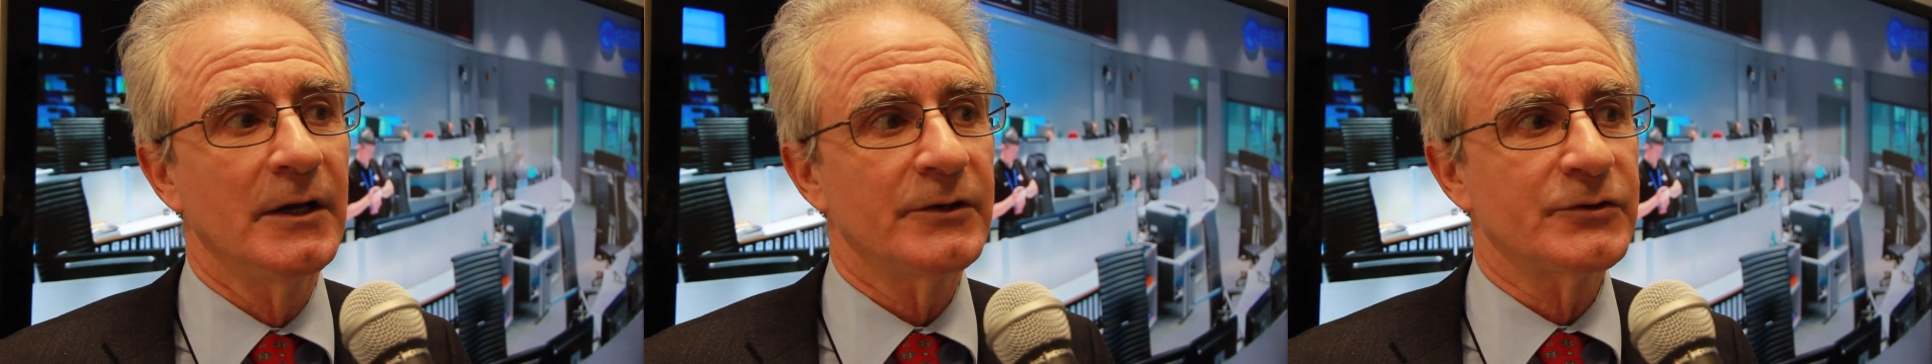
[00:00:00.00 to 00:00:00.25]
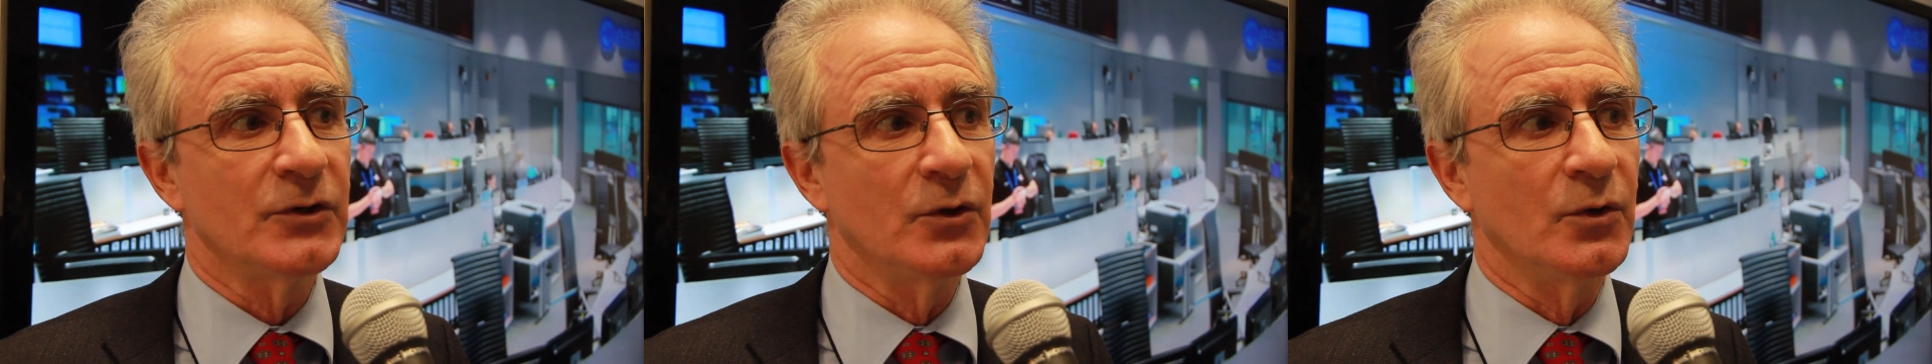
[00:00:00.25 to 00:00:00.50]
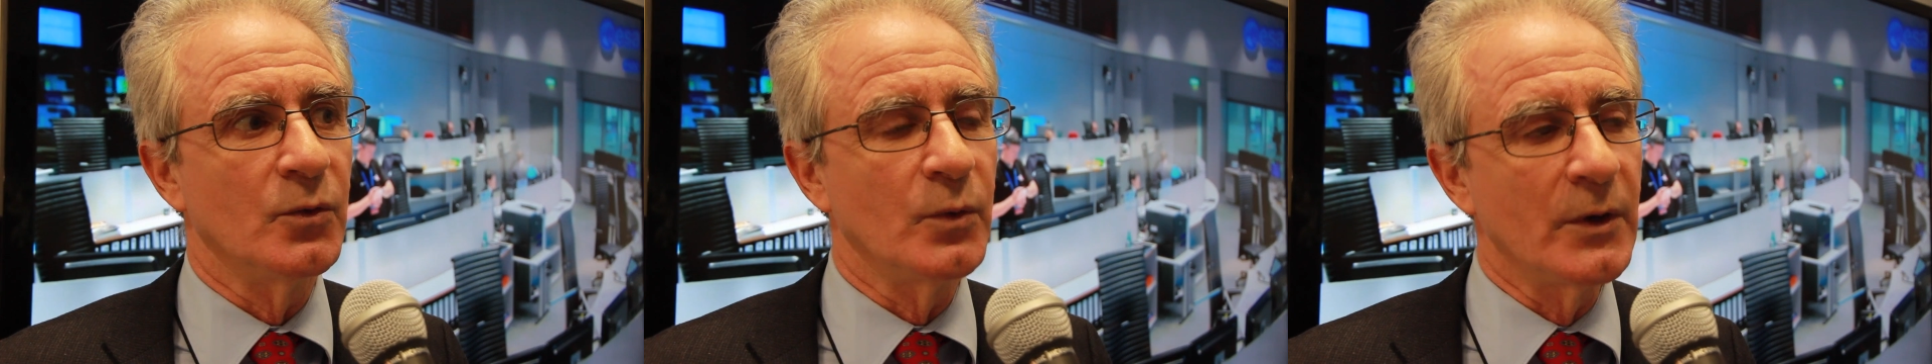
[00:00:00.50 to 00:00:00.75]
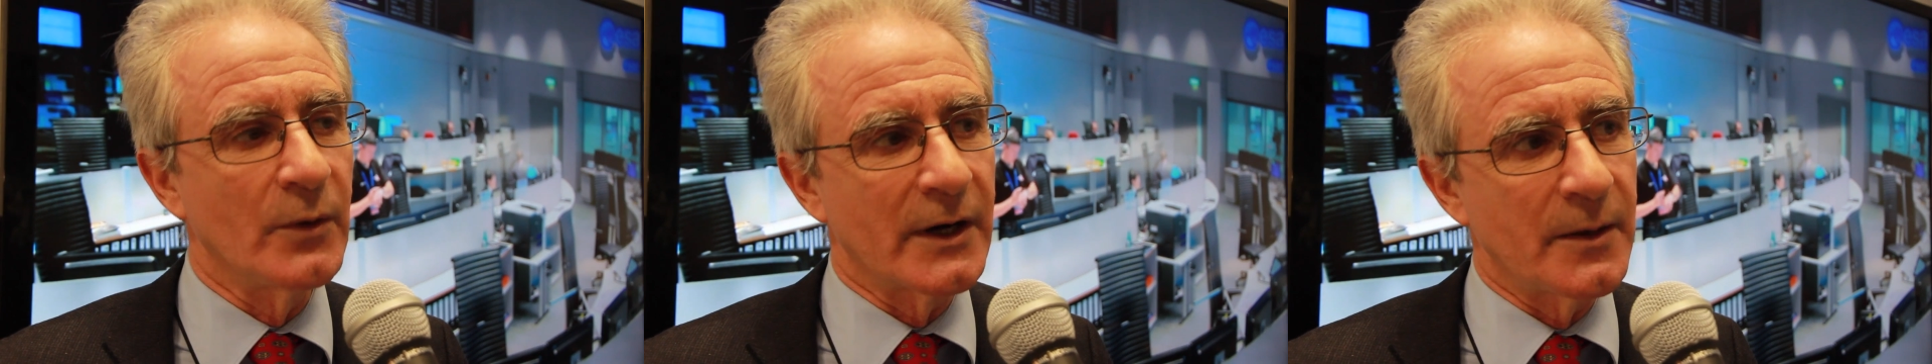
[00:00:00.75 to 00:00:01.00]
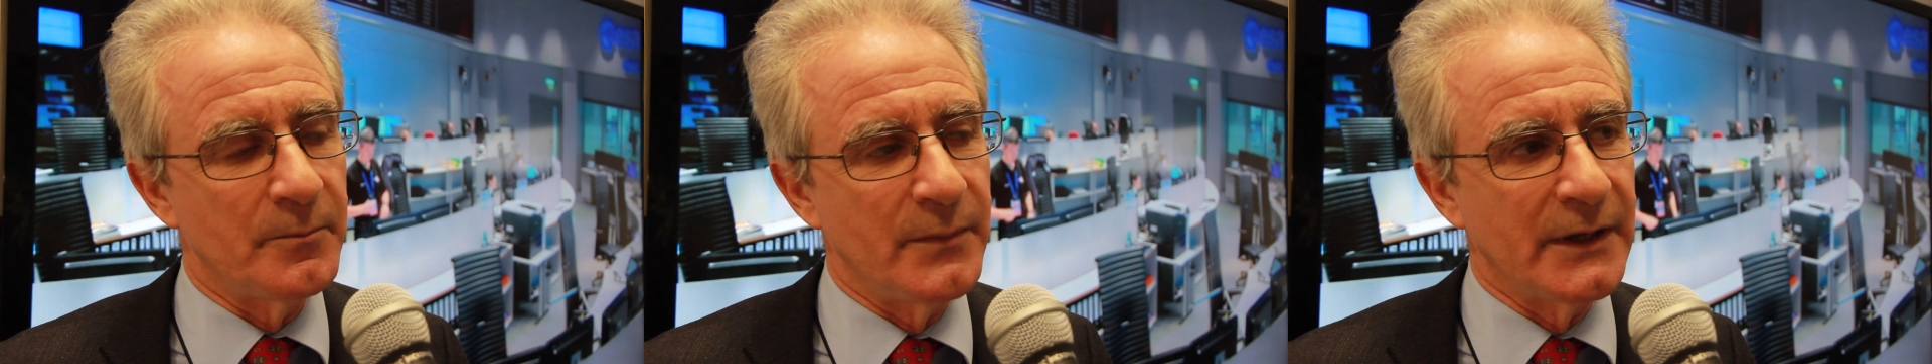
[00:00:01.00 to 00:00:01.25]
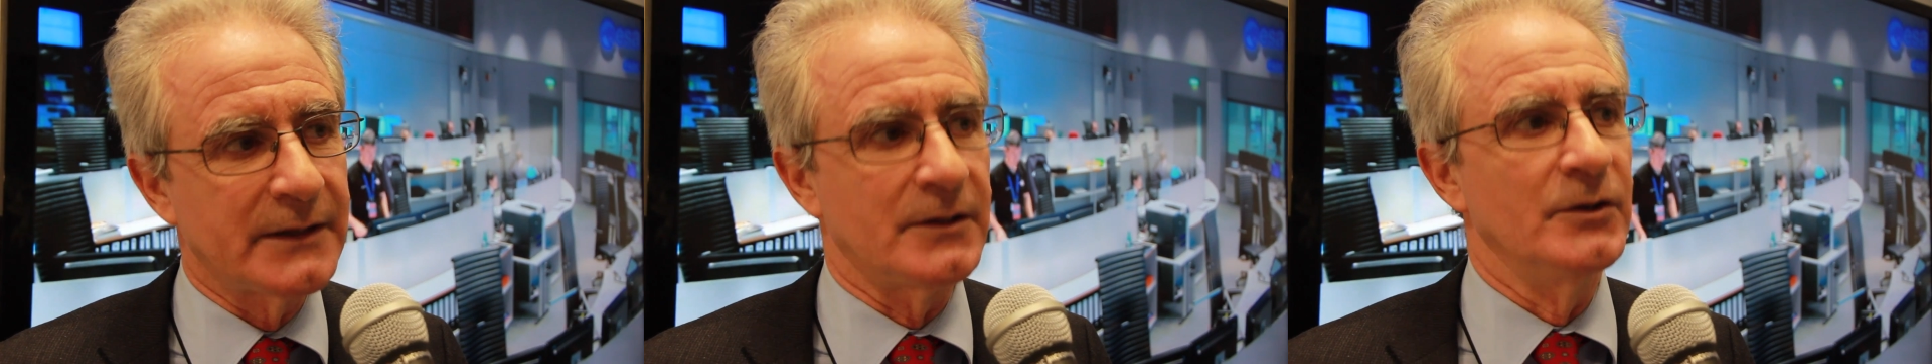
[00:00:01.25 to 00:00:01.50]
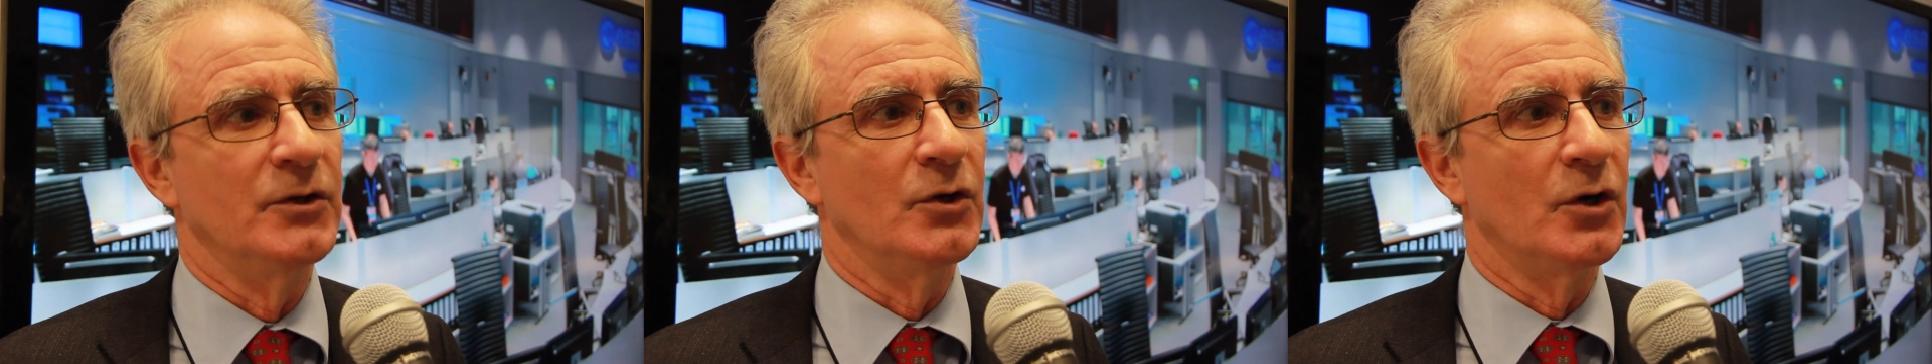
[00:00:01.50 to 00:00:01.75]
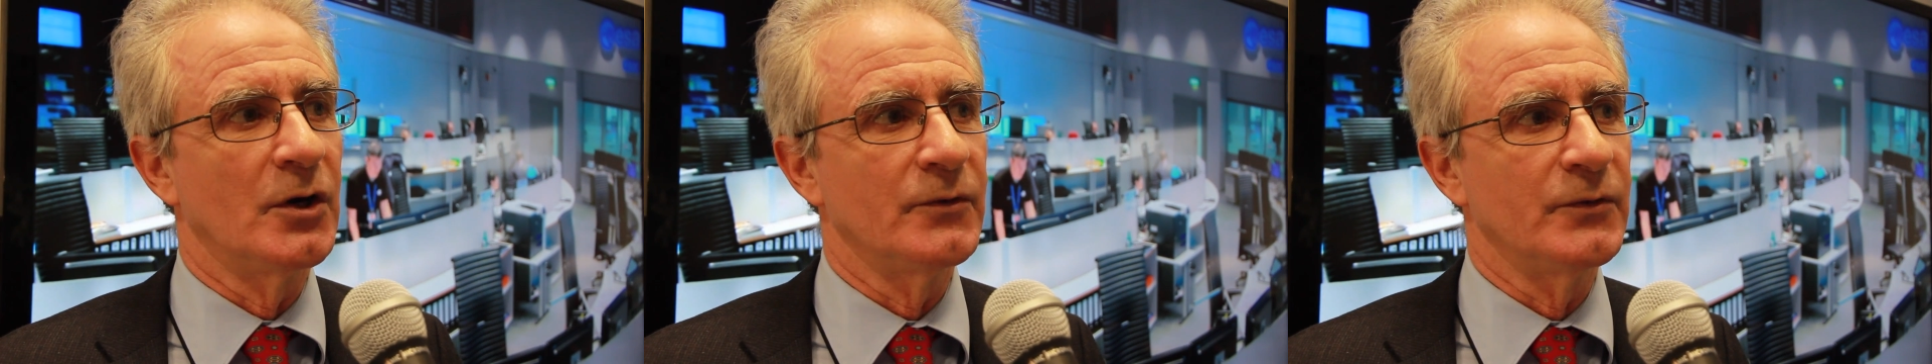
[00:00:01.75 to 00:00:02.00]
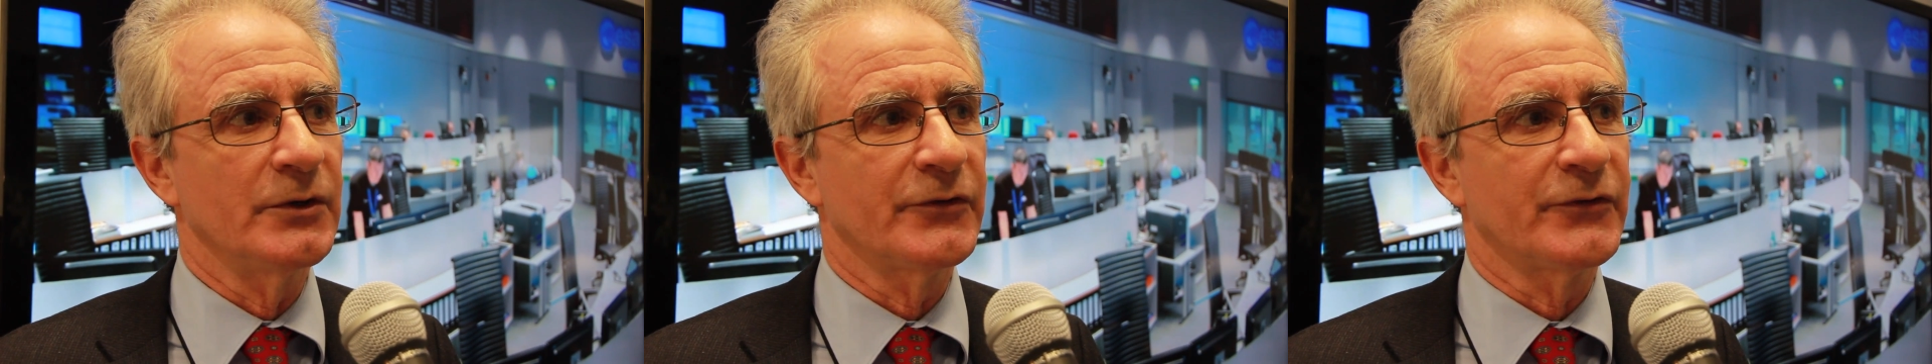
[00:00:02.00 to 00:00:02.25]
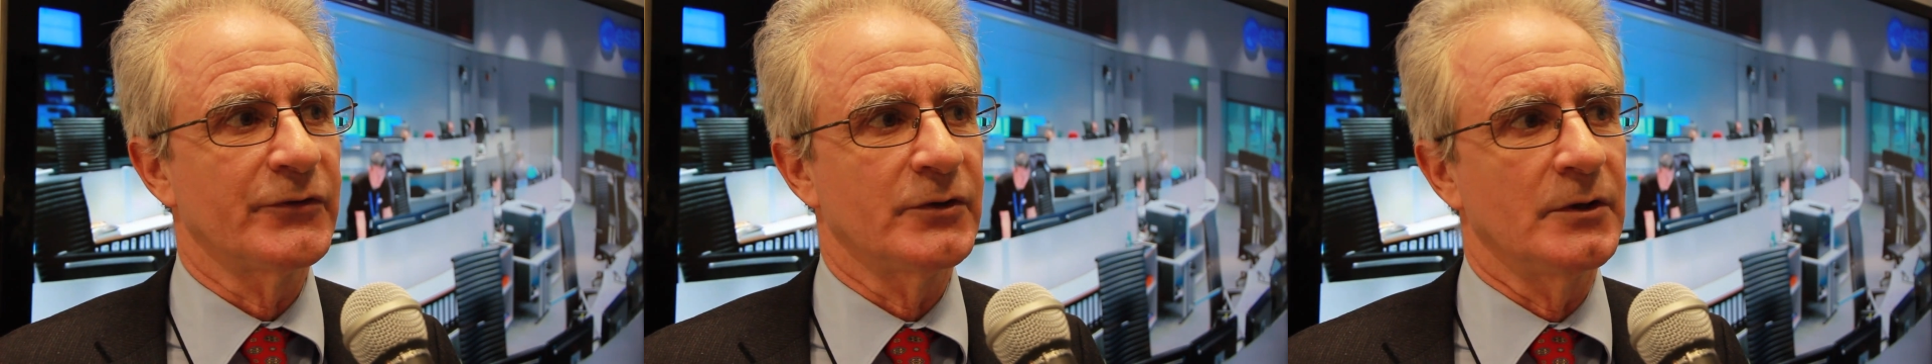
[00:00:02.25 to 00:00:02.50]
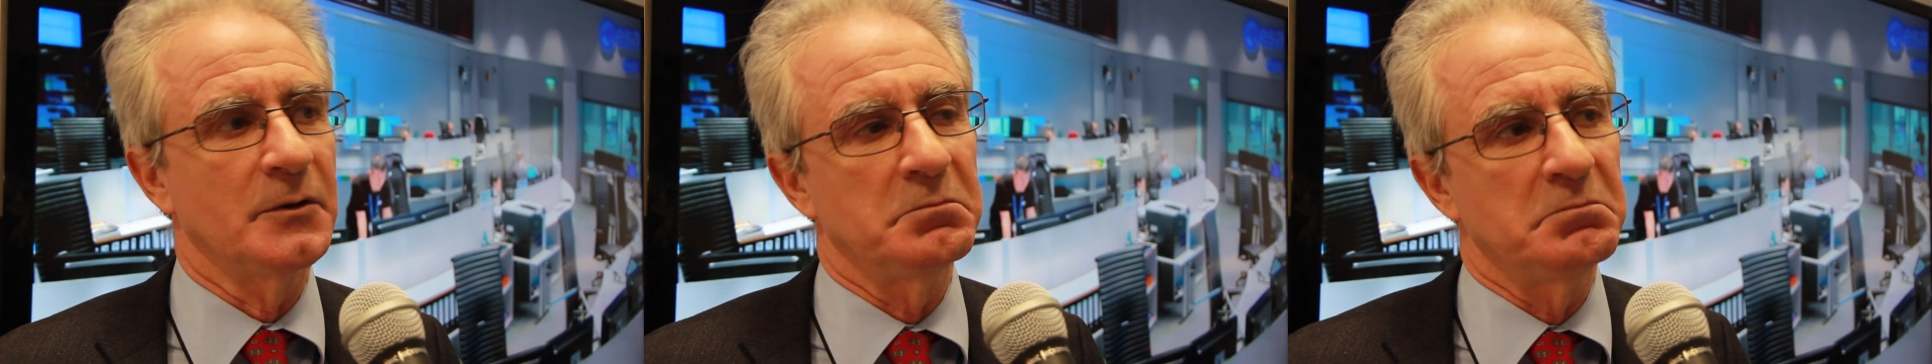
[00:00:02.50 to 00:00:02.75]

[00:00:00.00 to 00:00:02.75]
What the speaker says: So we were a bit nervous.